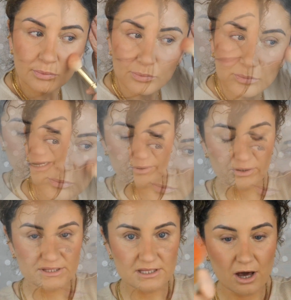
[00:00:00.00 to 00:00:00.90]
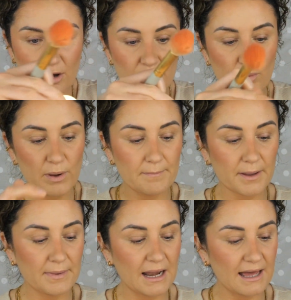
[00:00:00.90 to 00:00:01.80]
and then I'm going to top with my
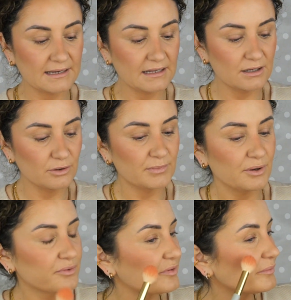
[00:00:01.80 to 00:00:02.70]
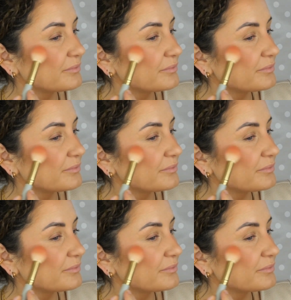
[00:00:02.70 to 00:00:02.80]
Milani Luminoso.